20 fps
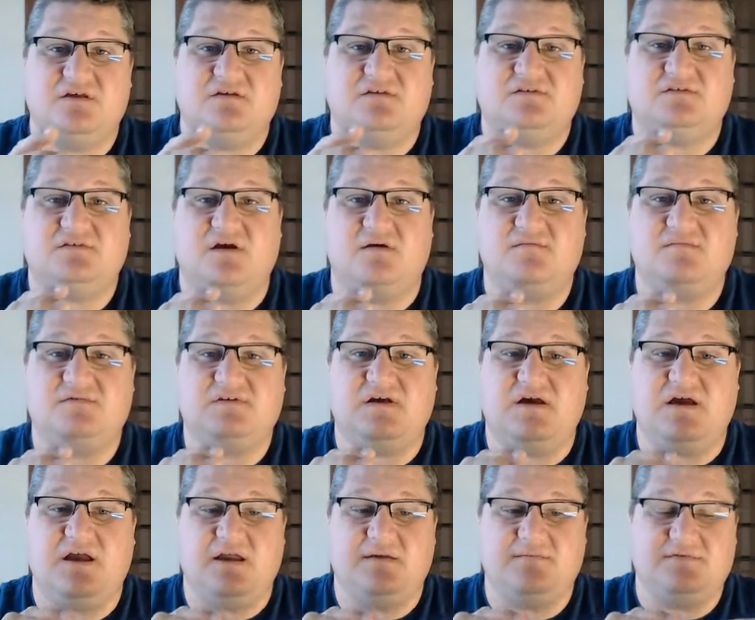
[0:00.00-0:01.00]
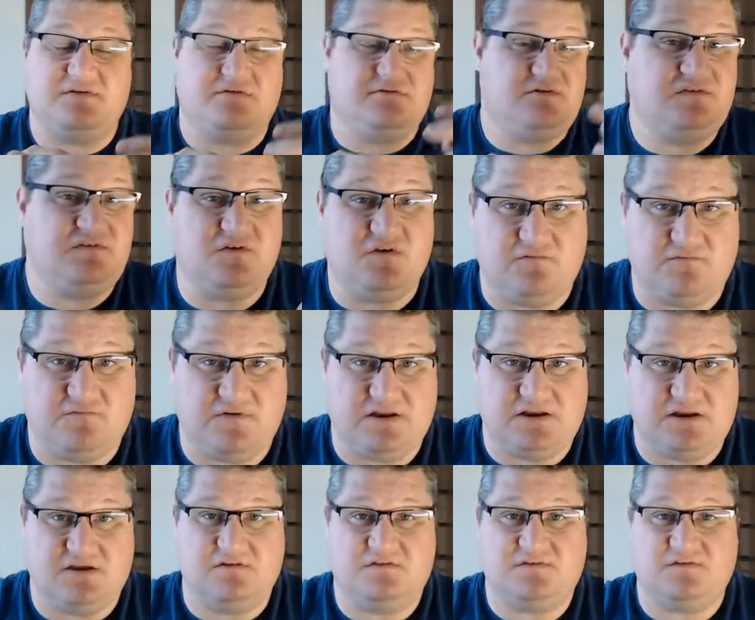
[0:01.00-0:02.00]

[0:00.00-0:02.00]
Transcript: Sometimes there is no video.